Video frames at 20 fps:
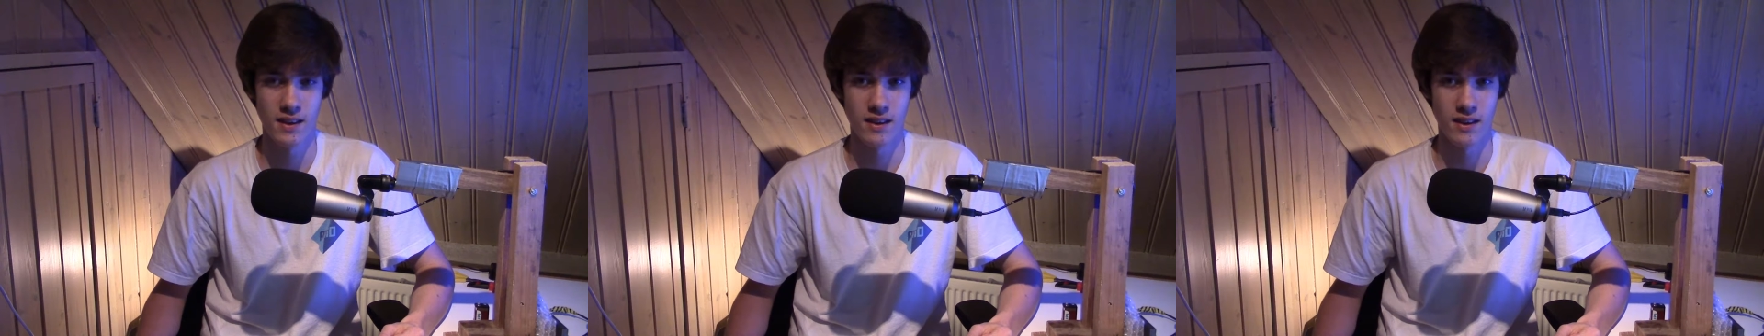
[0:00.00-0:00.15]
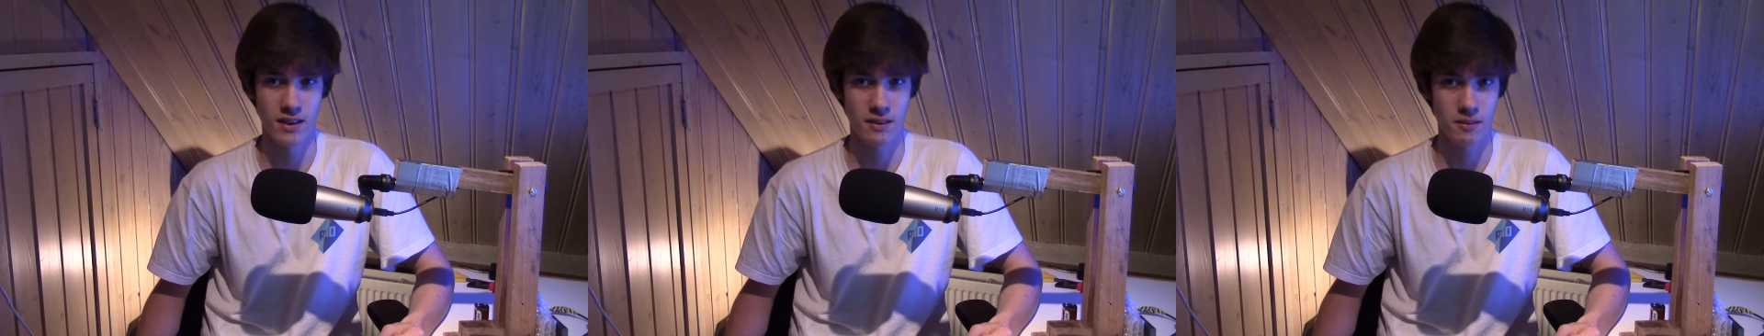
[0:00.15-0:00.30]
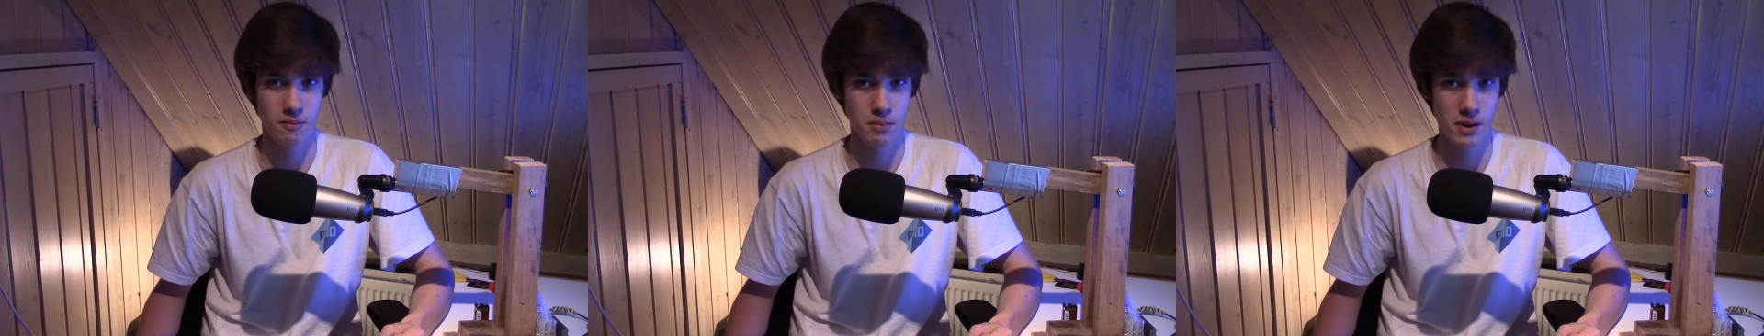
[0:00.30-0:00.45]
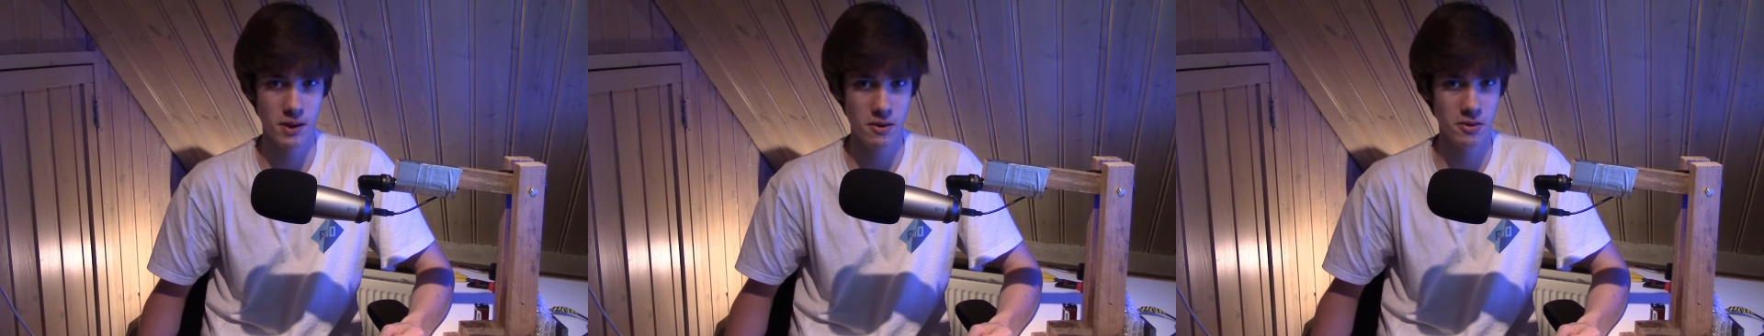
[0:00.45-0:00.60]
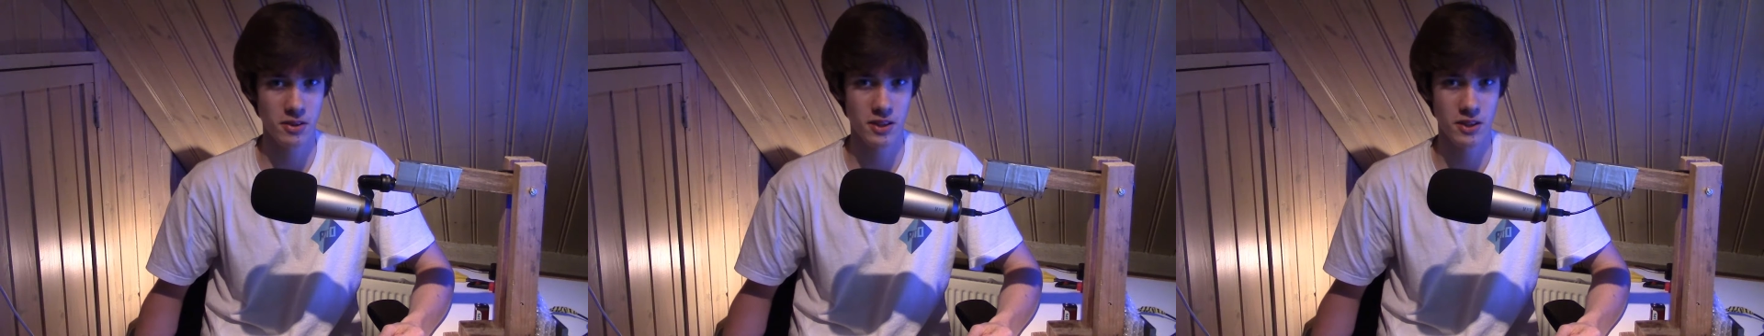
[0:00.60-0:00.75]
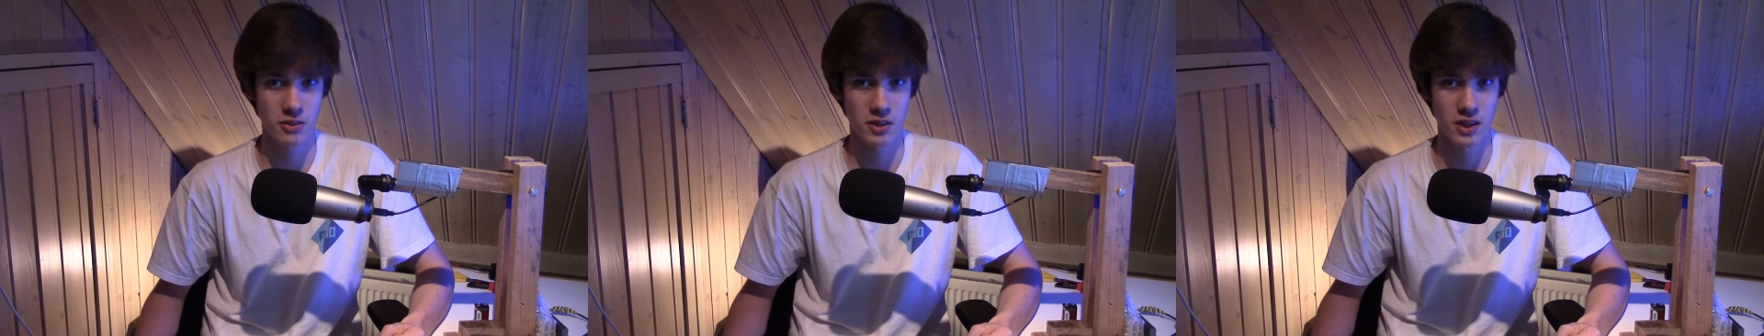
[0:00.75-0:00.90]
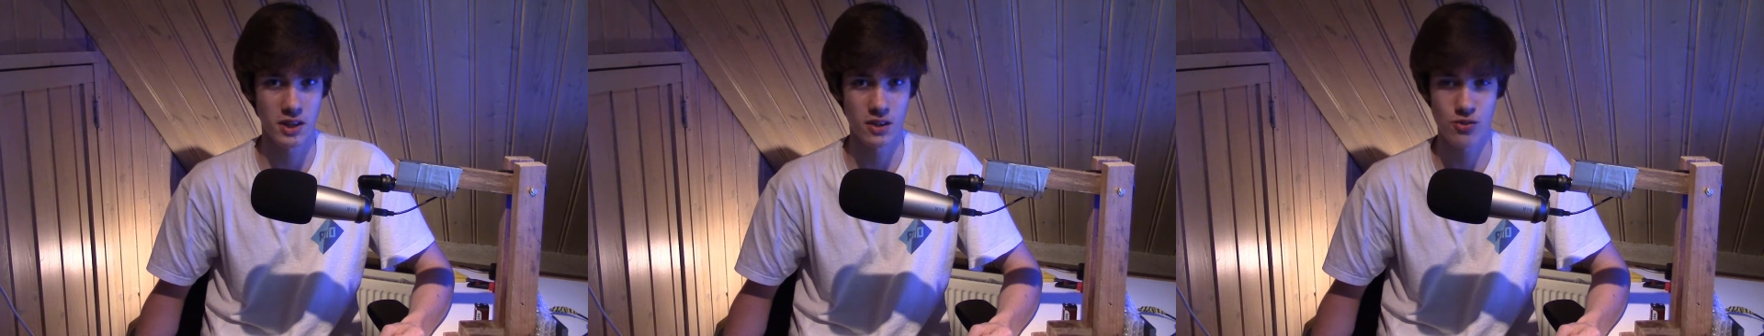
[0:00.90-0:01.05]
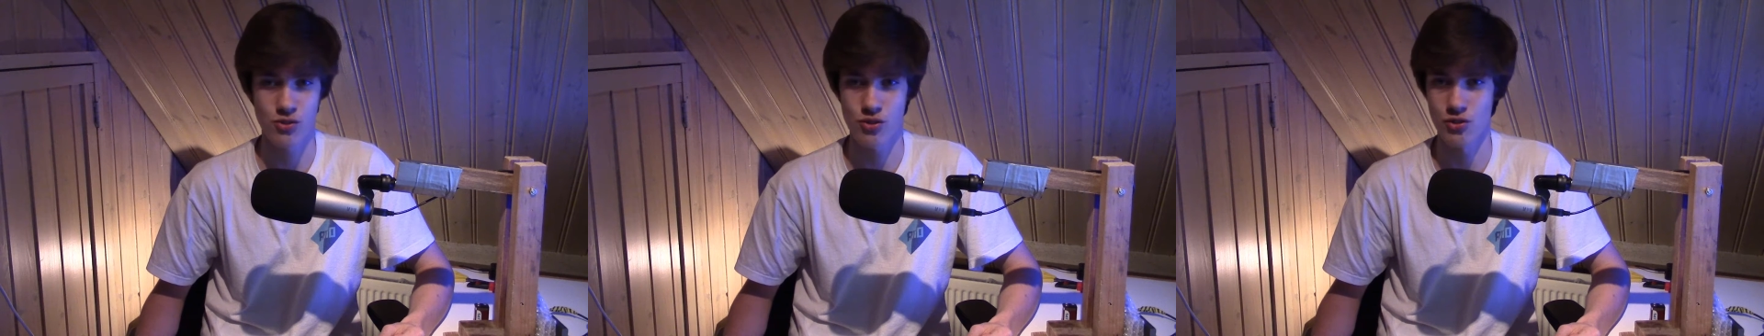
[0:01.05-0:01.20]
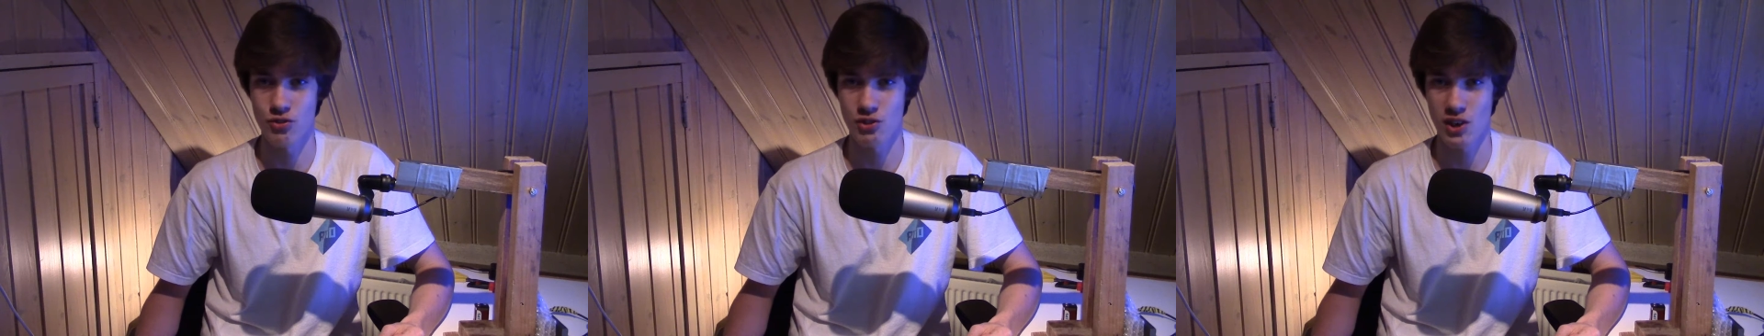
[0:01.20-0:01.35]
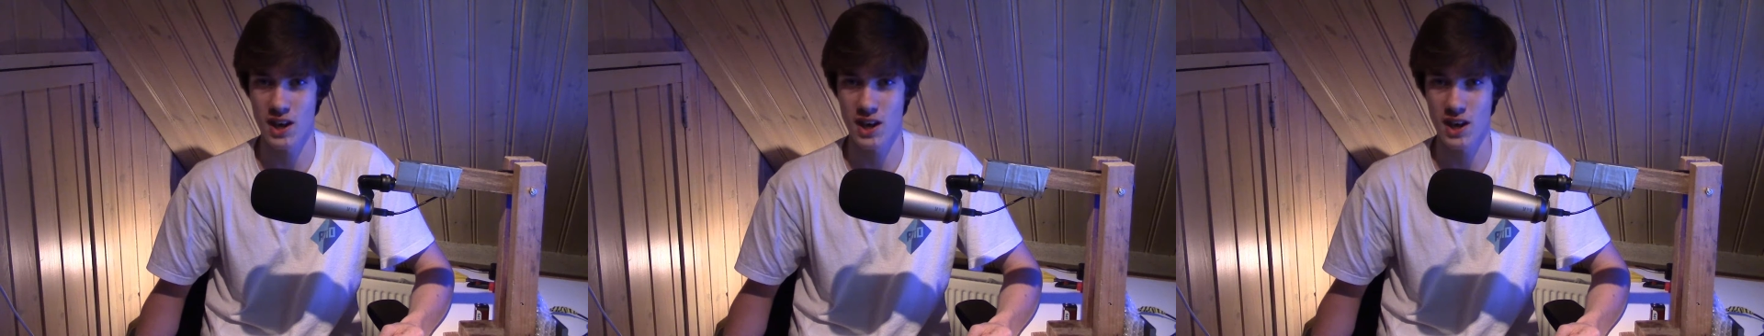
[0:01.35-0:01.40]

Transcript: A parallel connection is